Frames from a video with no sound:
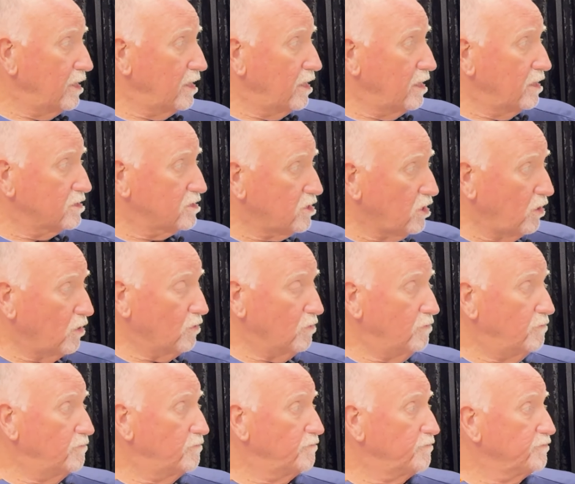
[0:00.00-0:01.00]
So,
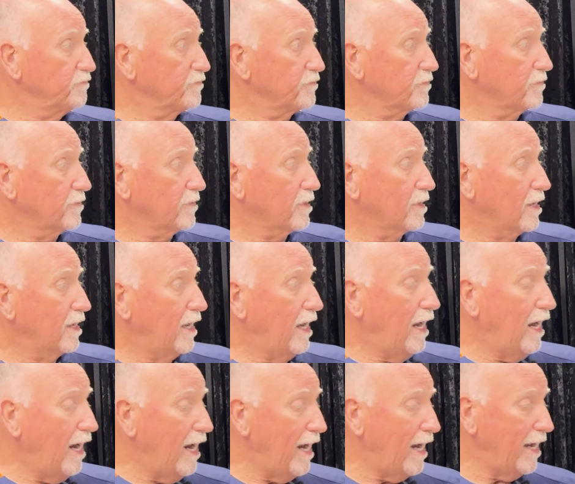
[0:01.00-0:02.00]

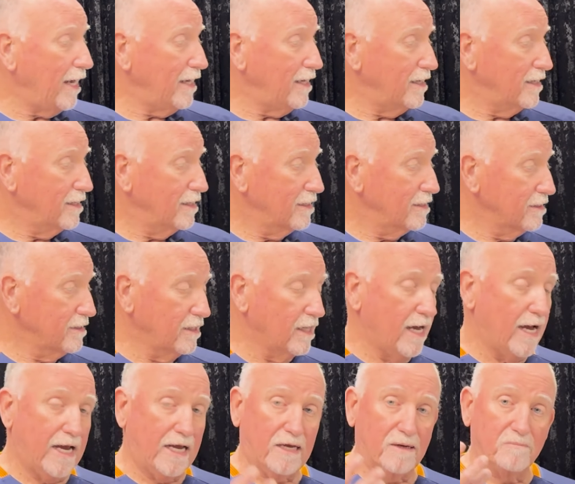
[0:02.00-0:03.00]
I
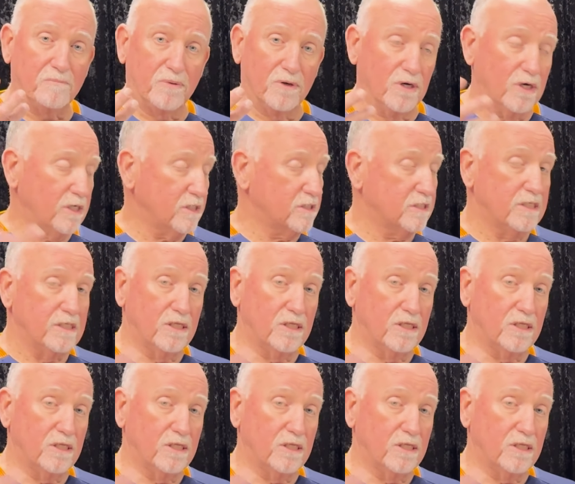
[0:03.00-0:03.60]
like books.